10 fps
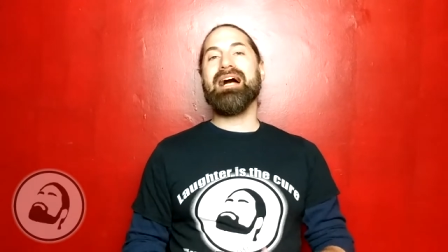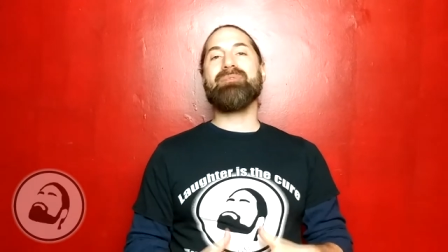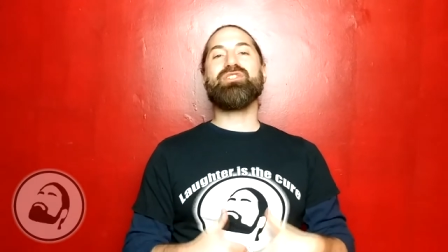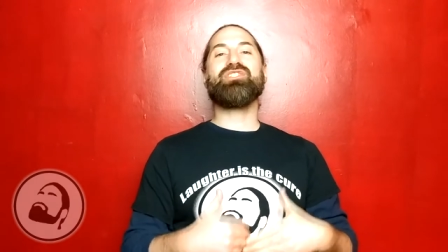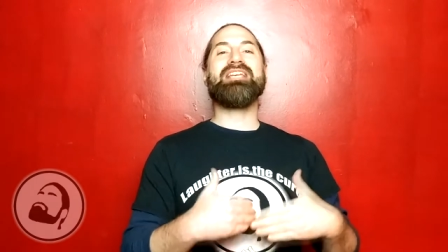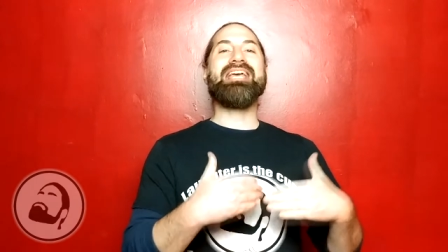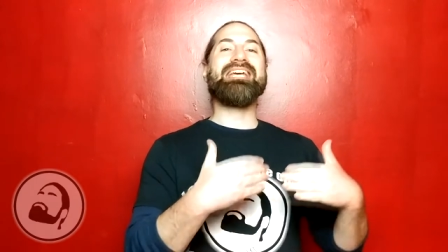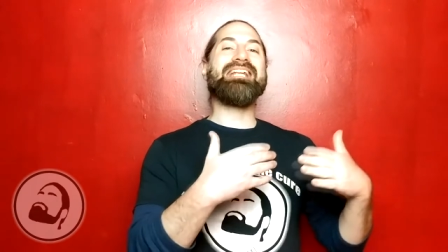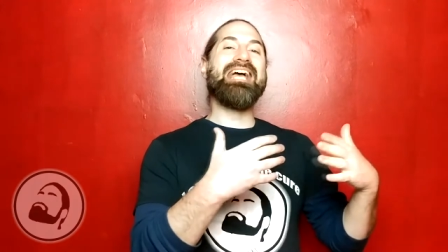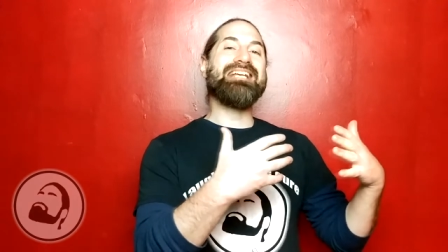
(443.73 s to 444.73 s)
I'm just
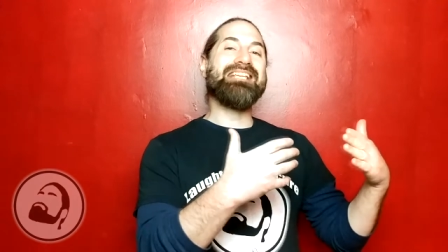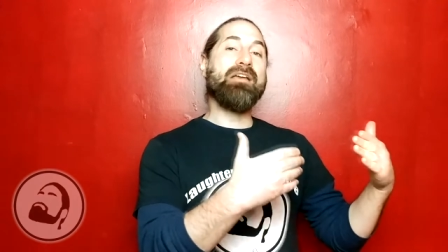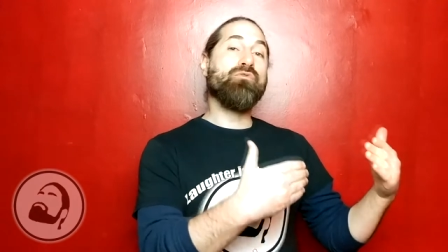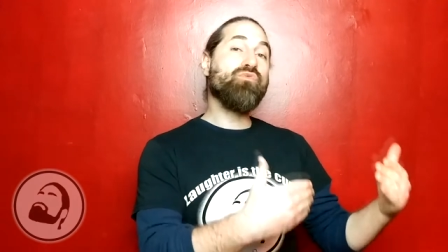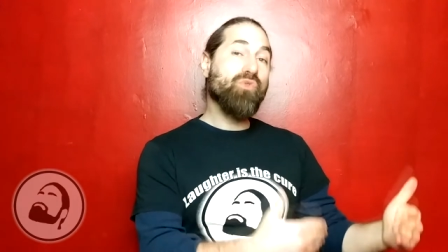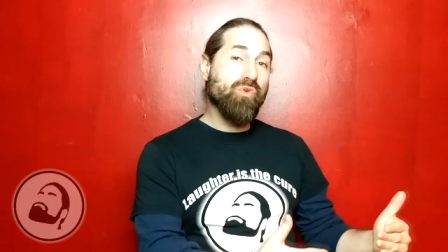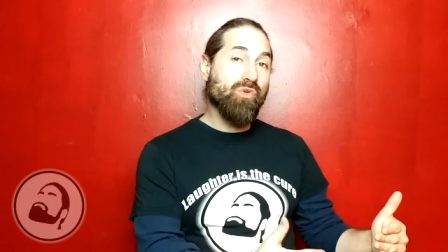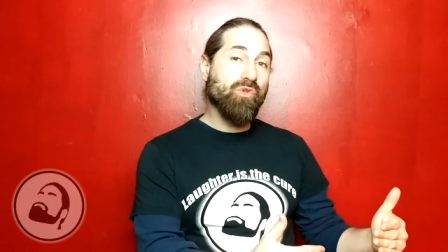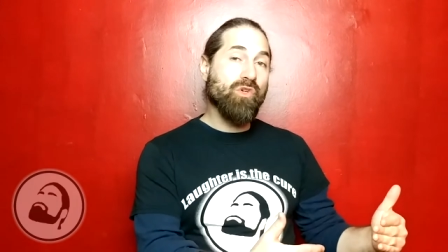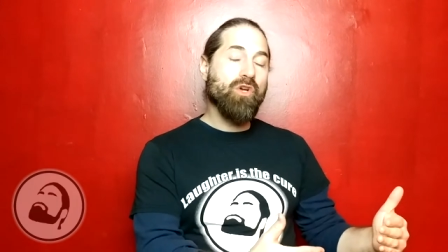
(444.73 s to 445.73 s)
saying it as a
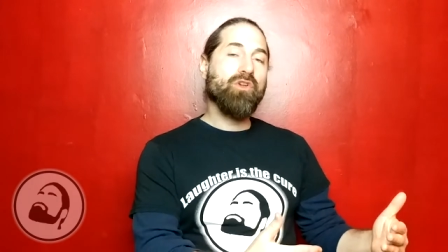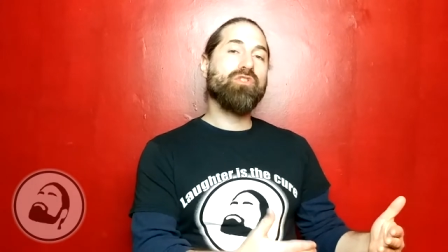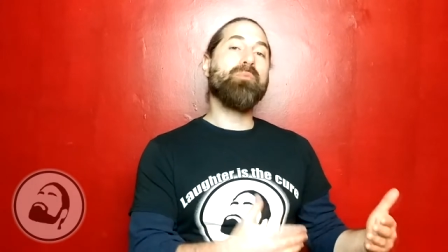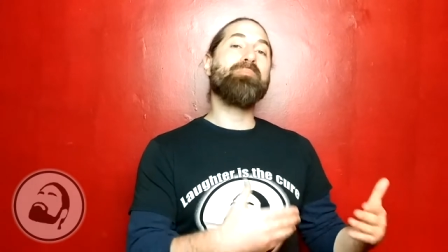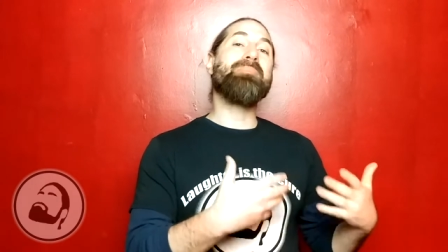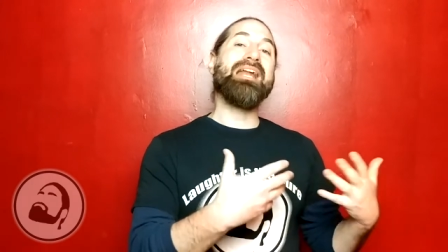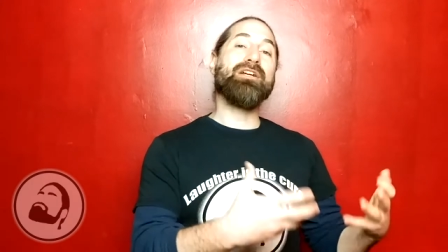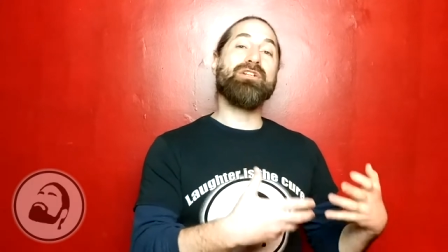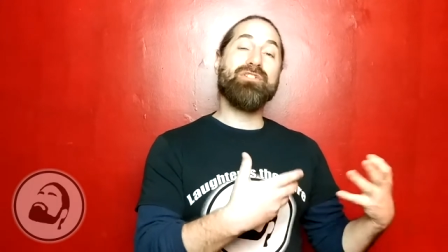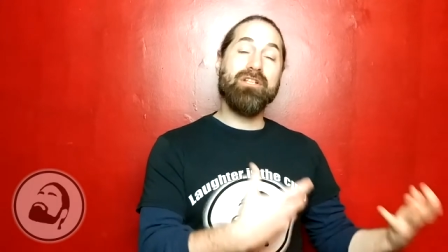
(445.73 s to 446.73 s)
rule to
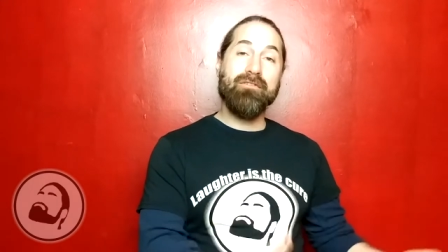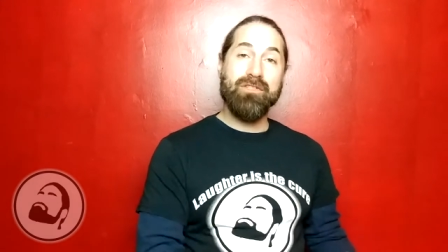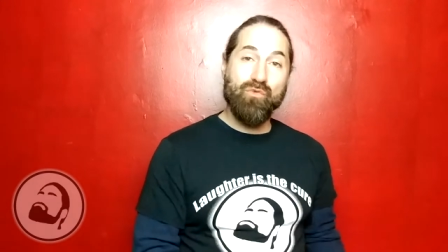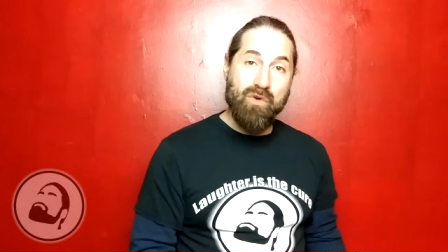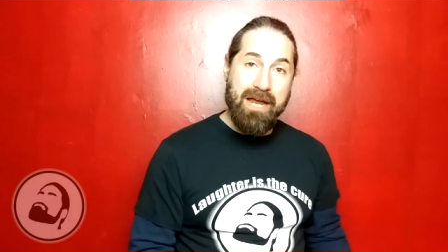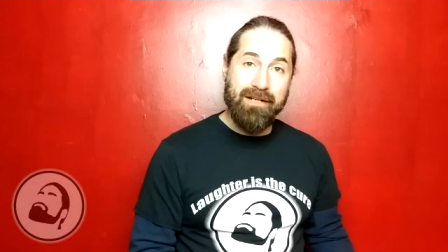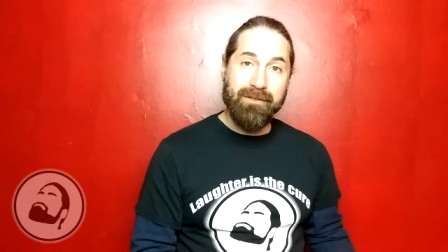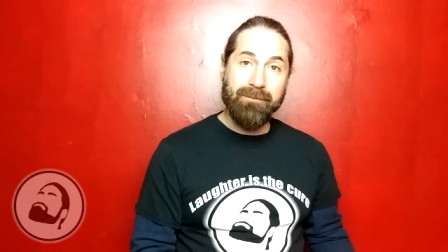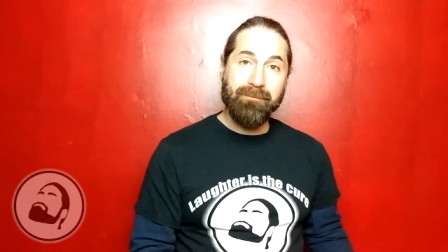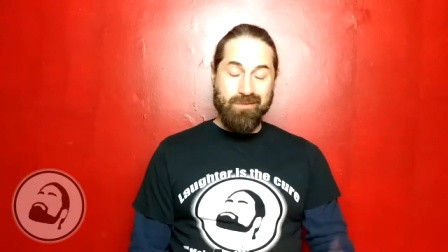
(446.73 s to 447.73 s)
better yourself as a writer.